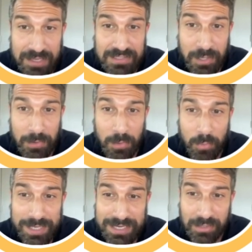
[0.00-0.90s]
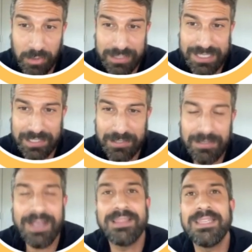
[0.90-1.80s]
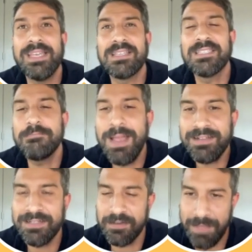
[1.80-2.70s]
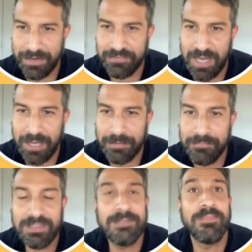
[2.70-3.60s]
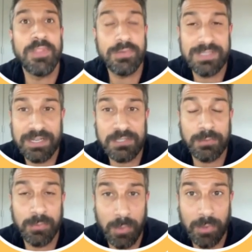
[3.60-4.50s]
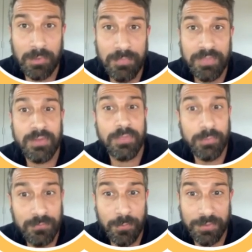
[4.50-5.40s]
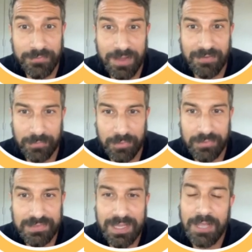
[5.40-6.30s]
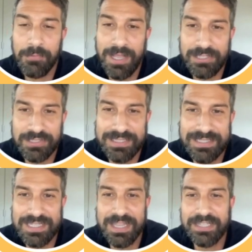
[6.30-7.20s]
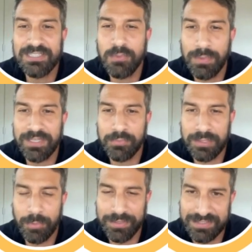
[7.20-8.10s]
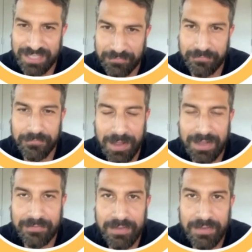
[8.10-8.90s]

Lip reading: So we can look here at the expected amount of times those dice would roll through 45 rolls, and we'll actually see that it's 23.75.